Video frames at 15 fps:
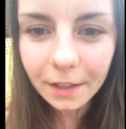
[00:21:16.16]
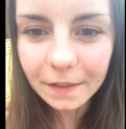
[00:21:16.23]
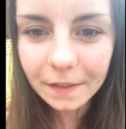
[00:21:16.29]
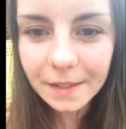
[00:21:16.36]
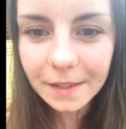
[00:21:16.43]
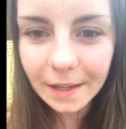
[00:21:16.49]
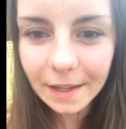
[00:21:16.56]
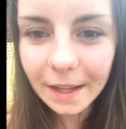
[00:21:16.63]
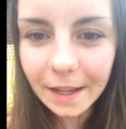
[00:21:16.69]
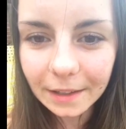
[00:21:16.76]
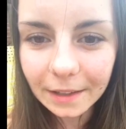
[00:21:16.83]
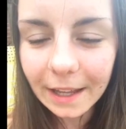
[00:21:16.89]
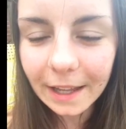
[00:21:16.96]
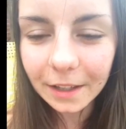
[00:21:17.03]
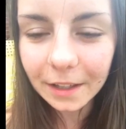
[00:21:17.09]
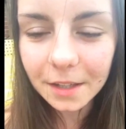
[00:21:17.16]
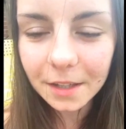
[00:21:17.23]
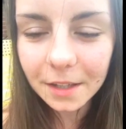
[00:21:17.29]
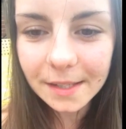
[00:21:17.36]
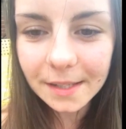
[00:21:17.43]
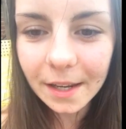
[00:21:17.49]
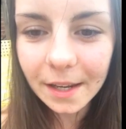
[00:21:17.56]
it's like laying in the
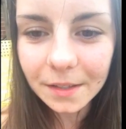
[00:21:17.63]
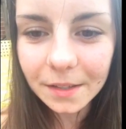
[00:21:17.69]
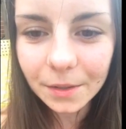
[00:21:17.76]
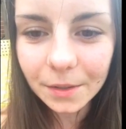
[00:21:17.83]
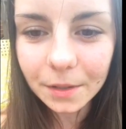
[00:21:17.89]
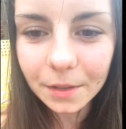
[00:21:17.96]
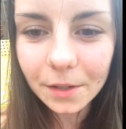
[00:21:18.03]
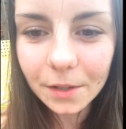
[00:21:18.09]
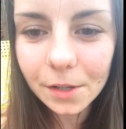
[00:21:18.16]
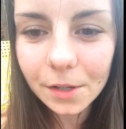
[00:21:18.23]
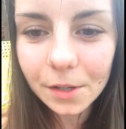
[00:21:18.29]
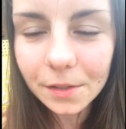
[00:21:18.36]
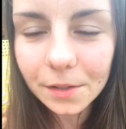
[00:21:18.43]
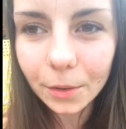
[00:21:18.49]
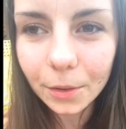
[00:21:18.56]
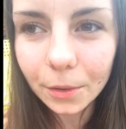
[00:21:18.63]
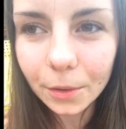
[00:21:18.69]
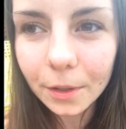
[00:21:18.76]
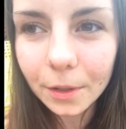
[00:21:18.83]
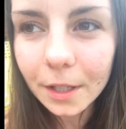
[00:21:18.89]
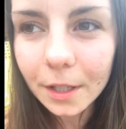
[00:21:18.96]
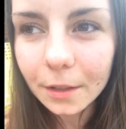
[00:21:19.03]
sun, so it's also
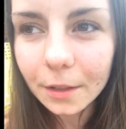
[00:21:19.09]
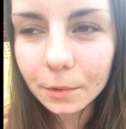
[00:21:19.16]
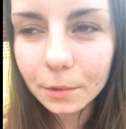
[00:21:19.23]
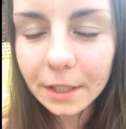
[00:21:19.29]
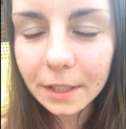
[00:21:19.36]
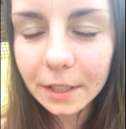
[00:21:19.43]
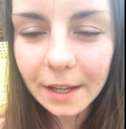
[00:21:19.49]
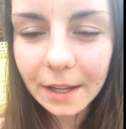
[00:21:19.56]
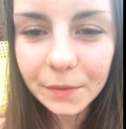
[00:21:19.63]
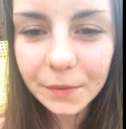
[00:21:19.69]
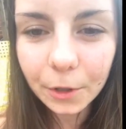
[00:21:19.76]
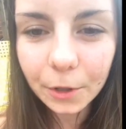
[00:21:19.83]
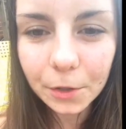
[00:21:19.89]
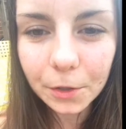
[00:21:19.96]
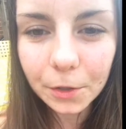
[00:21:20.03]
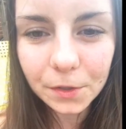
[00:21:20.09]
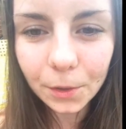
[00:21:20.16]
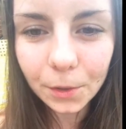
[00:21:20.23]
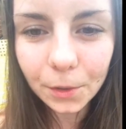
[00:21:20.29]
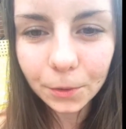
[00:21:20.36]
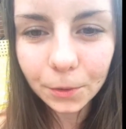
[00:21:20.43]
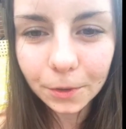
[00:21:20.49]
really nice for your soul.